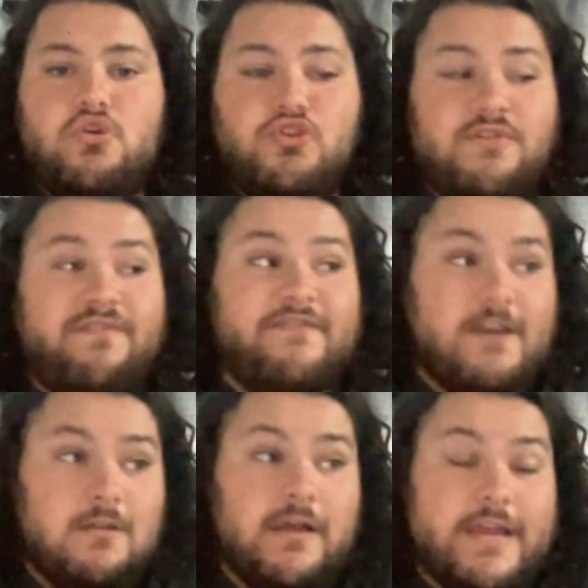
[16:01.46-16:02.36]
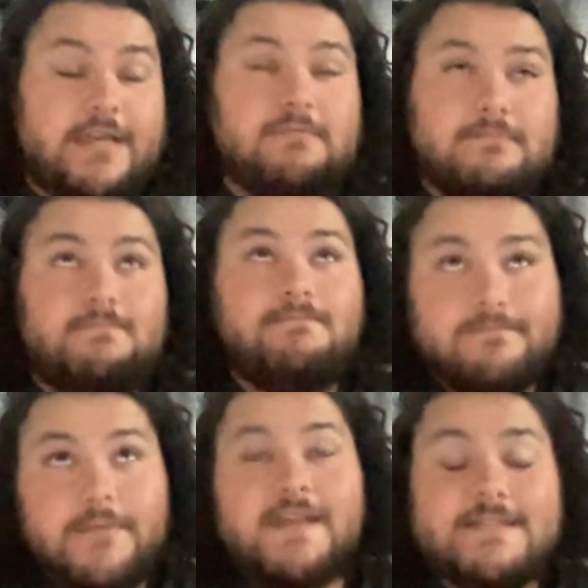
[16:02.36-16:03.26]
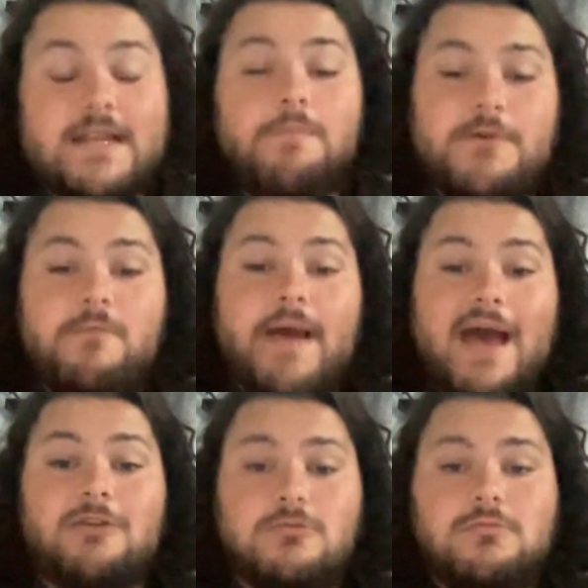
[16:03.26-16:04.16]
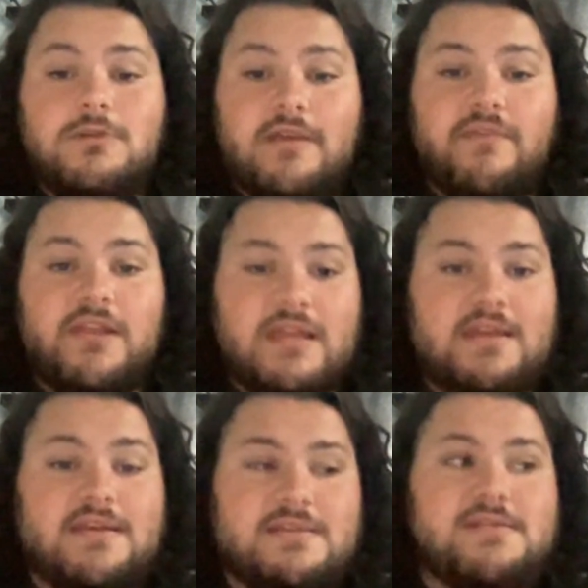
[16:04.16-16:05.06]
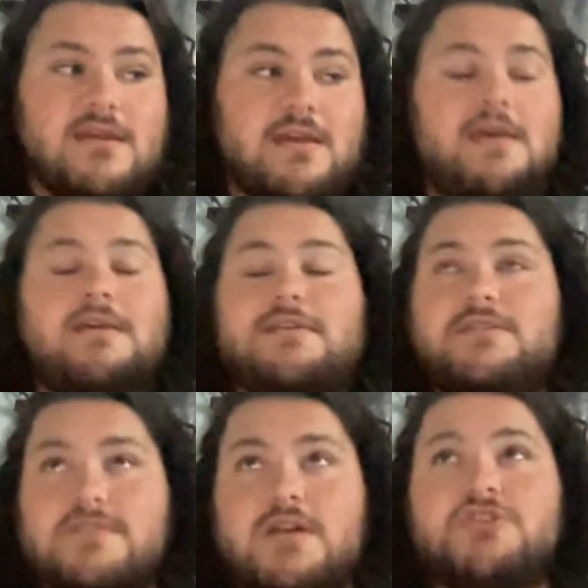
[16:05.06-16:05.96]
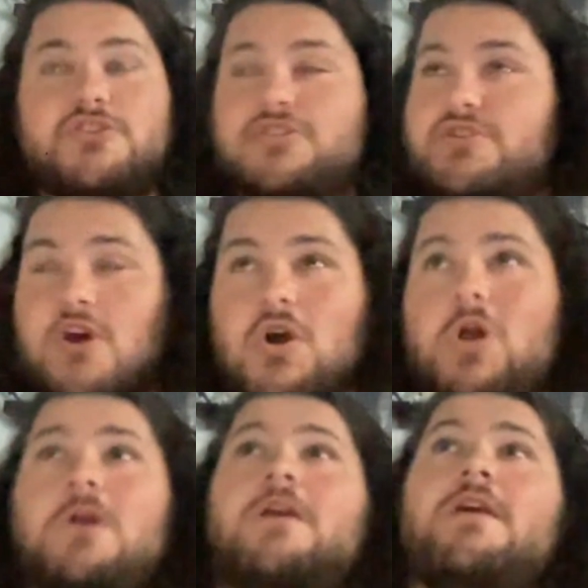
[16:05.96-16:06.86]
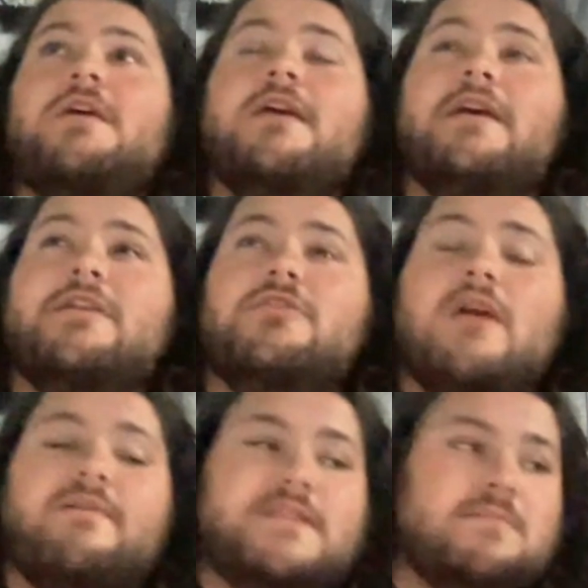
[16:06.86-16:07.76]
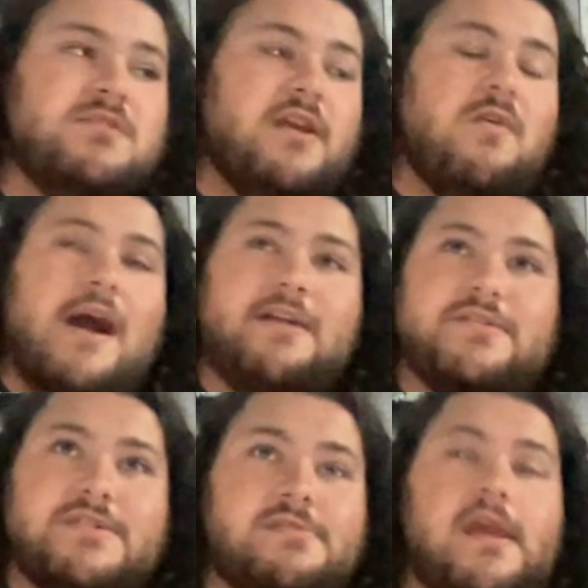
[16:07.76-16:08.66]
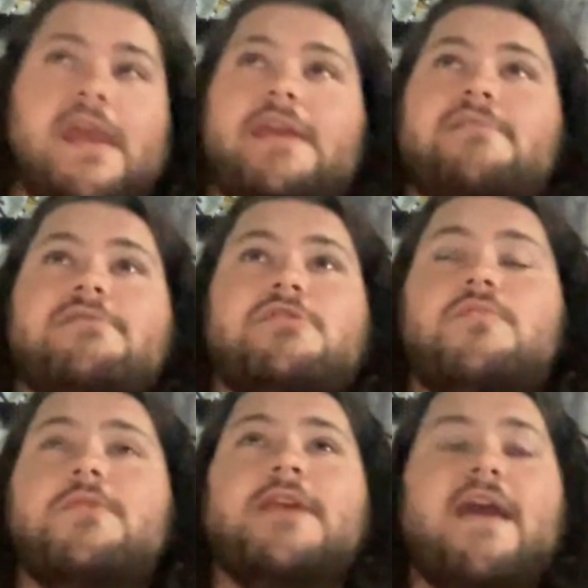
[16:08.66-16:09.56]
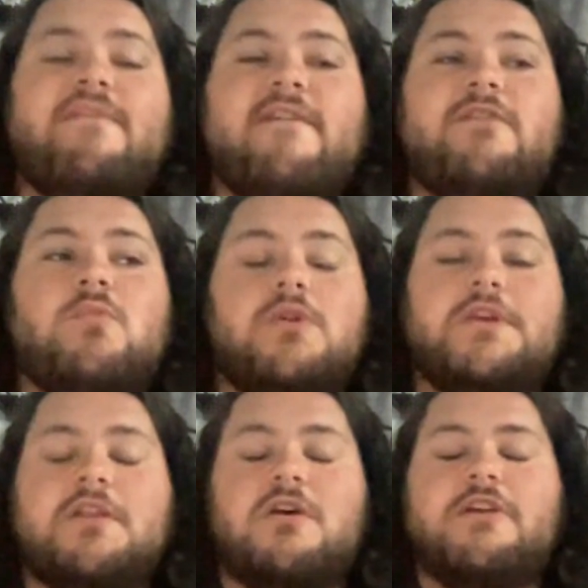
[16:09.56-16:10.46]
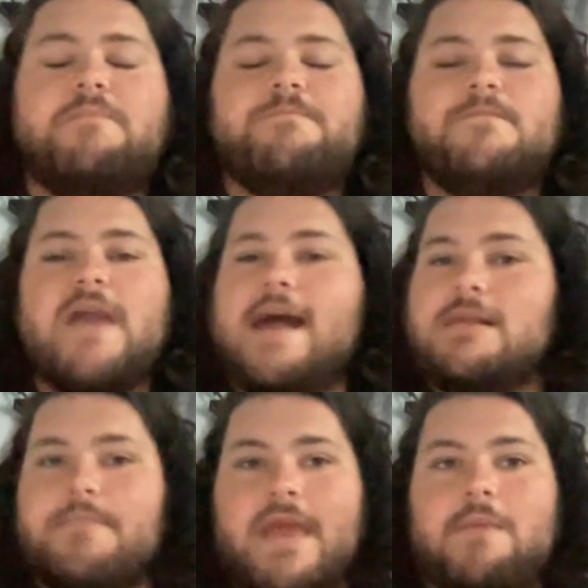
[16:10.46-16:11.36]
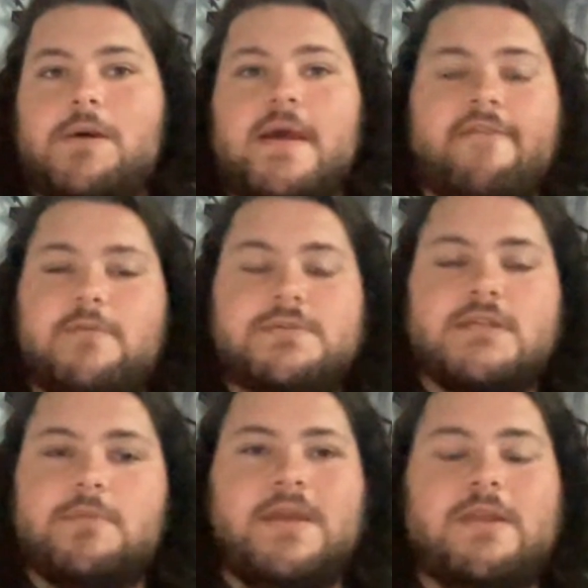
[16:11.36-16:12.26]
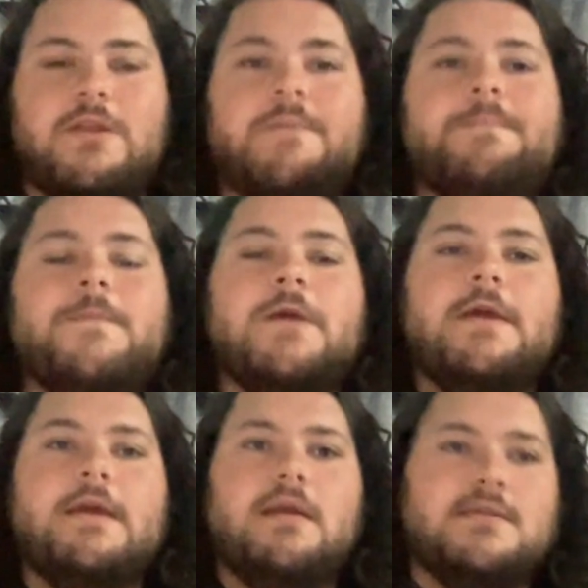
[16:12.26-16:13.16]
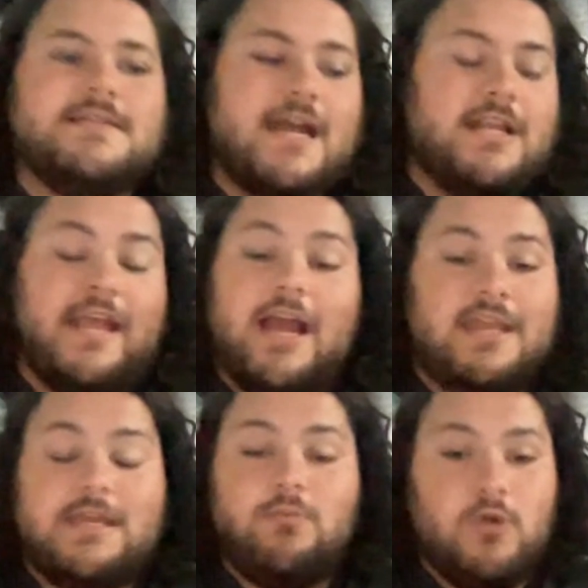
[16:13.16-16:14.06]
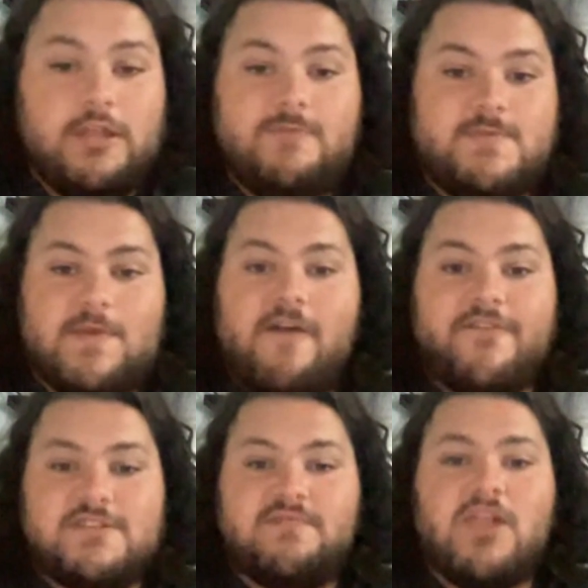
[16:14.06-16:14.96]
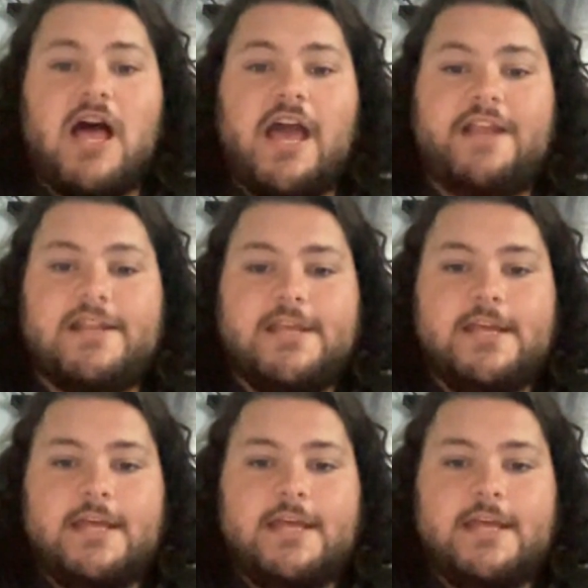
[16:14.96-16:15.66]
who you feel like it's an uphill battle given he is such a star. And you have teams like Ohio State, and you really have everyone in on him. Alabama, everyone's going to be in on him. It's kind of like Hakeem Williams, but offensive line,